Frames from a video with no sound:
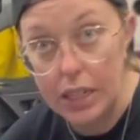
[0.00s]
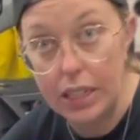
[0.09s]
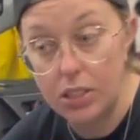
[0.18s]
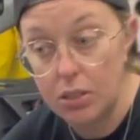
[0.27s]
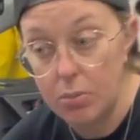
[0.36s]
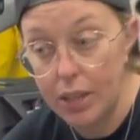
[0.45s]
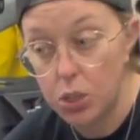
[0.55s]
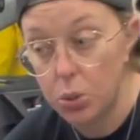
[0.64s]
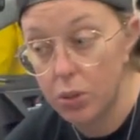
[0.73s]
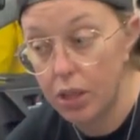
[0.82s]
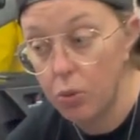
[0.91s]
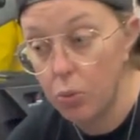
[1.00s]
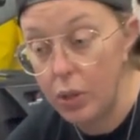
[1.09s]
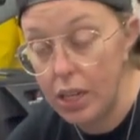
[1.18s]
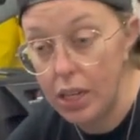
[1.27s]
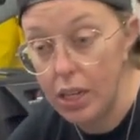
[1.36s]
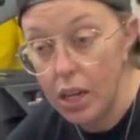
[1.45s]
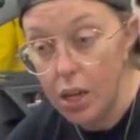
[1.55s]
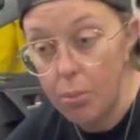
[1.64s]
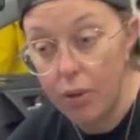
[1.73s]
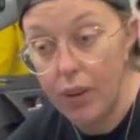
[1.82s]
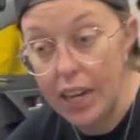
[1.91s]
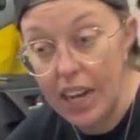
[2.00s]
need to make sure that we prevent